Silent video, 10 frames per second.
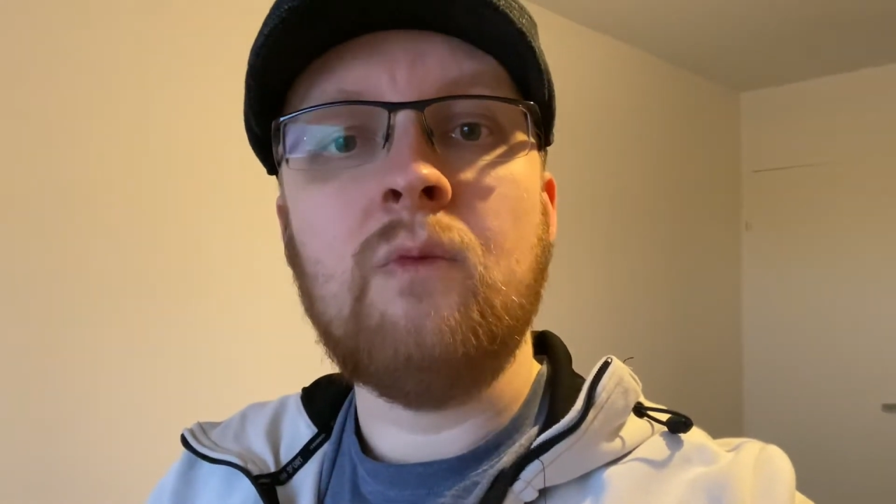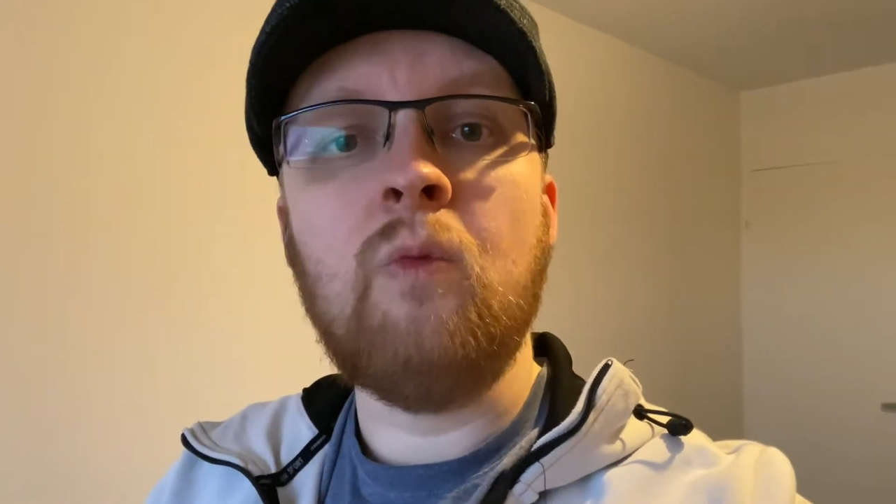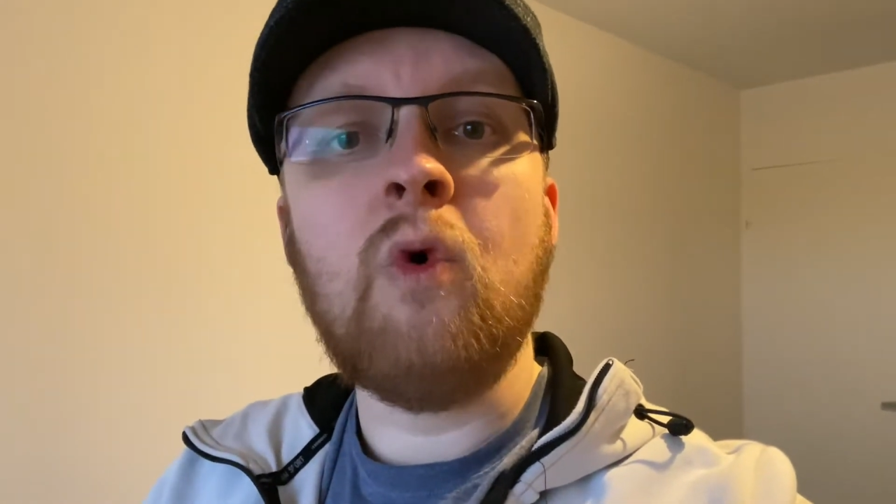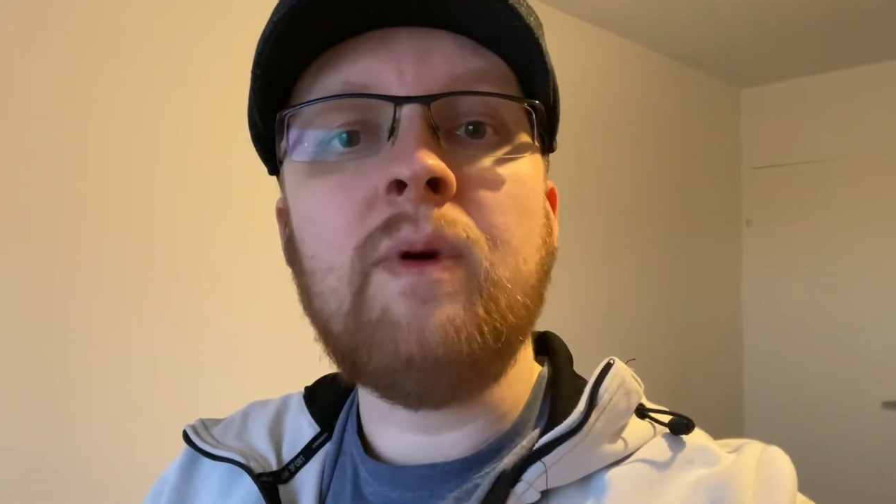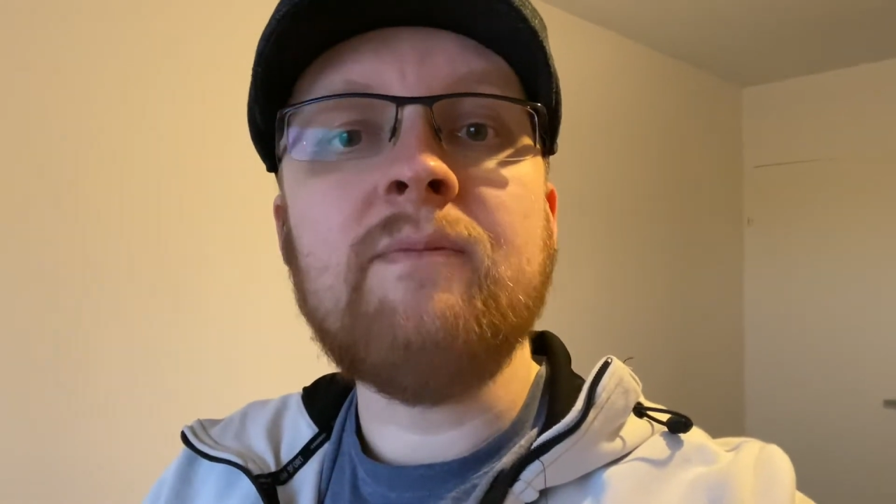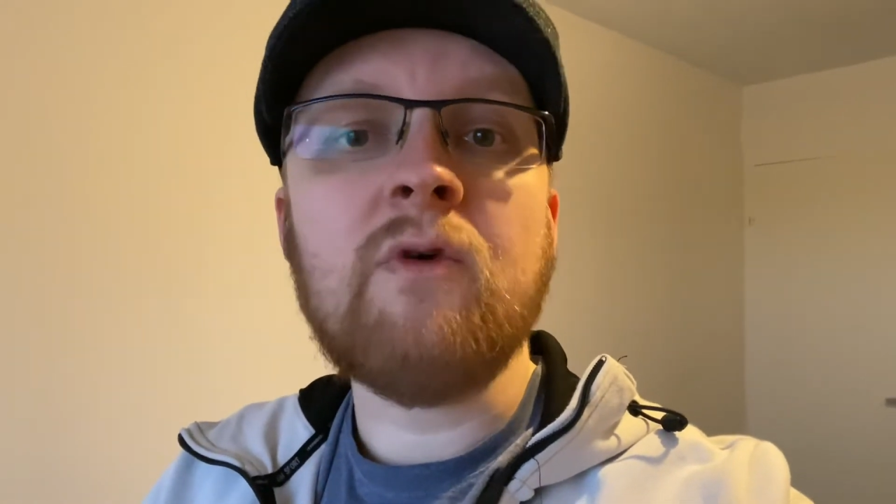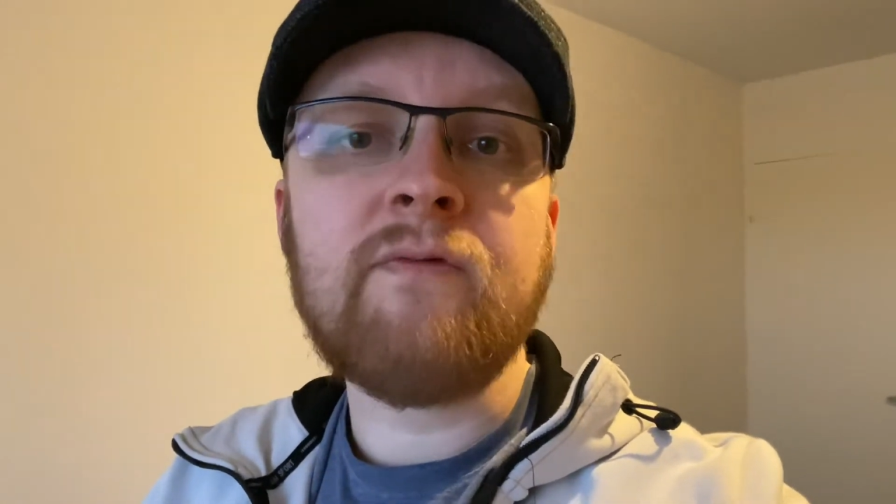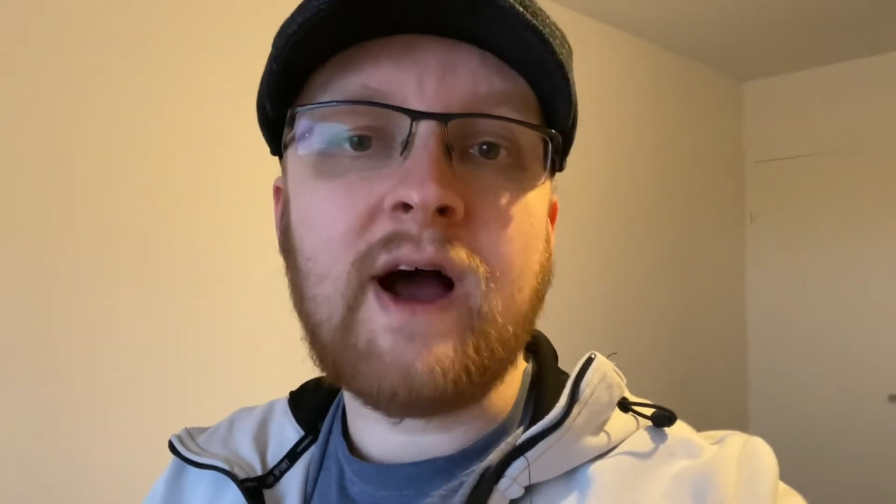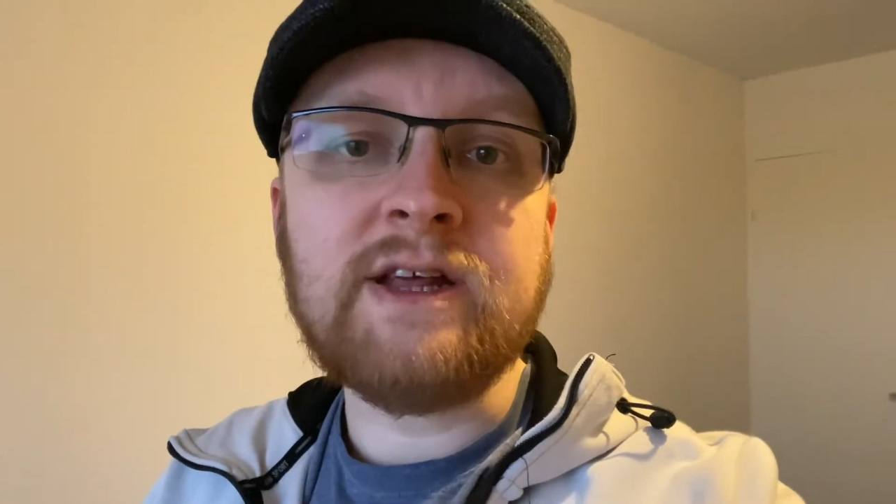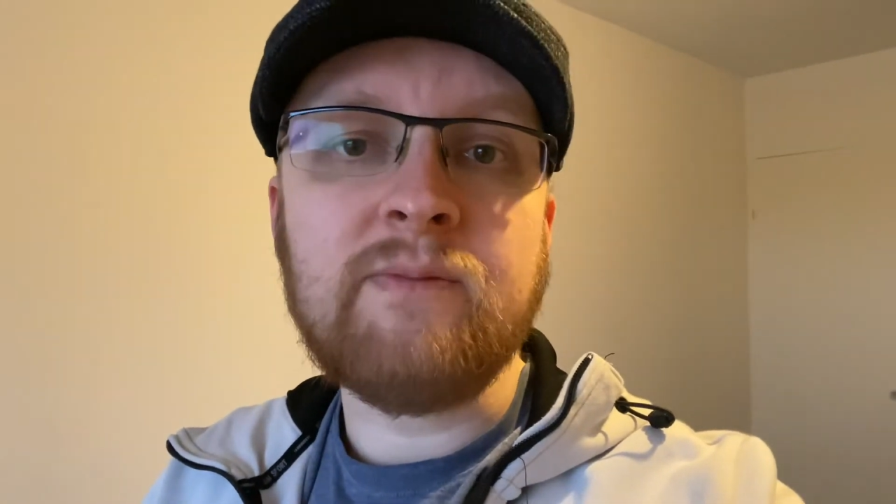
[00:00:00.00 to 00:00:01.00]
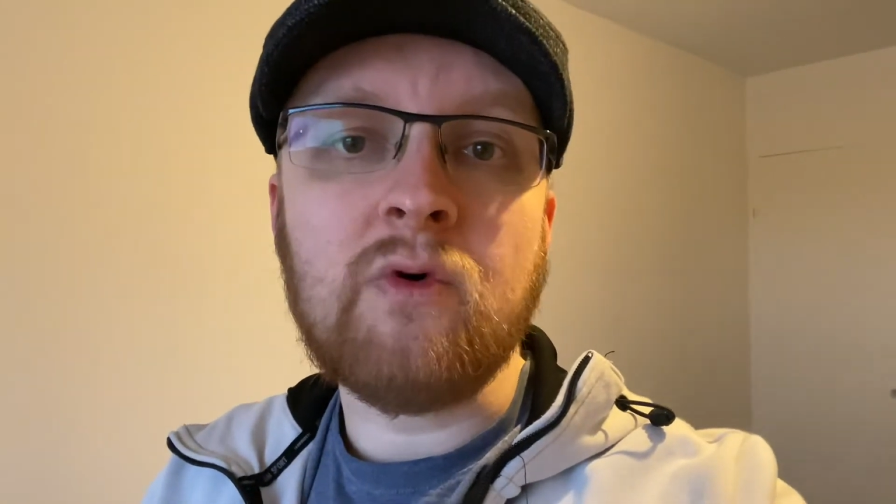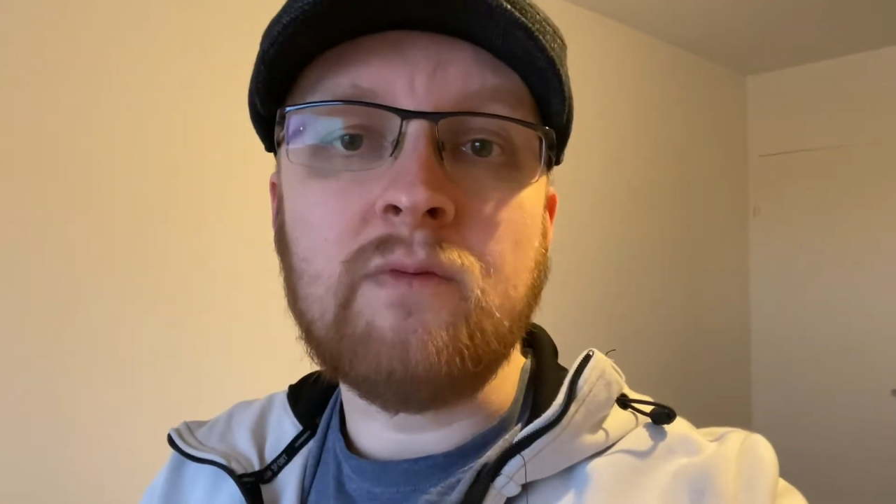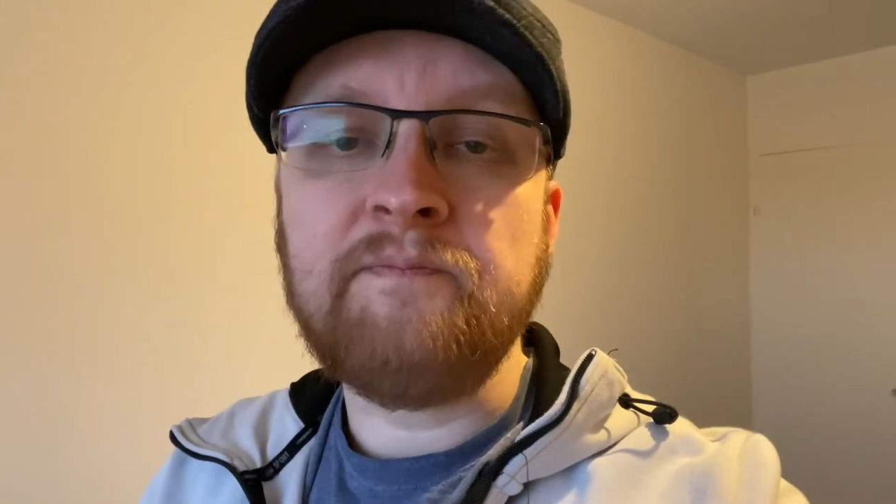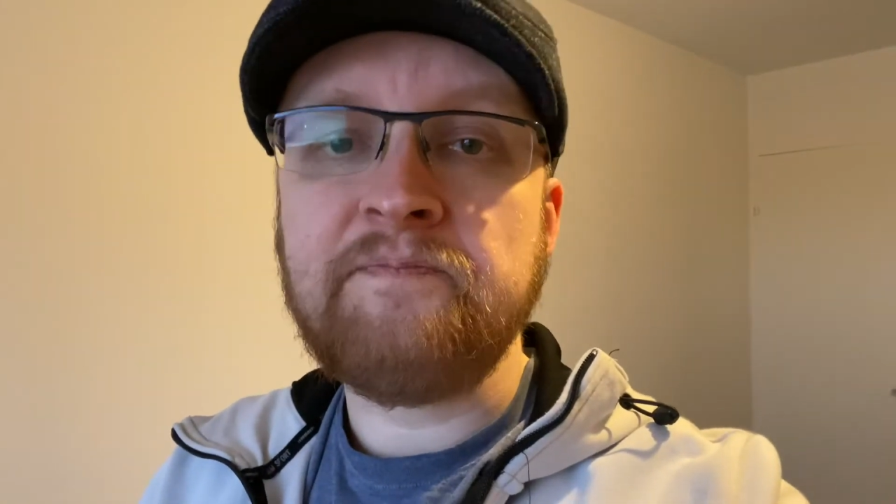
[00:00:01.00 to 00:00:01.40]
will be more valuable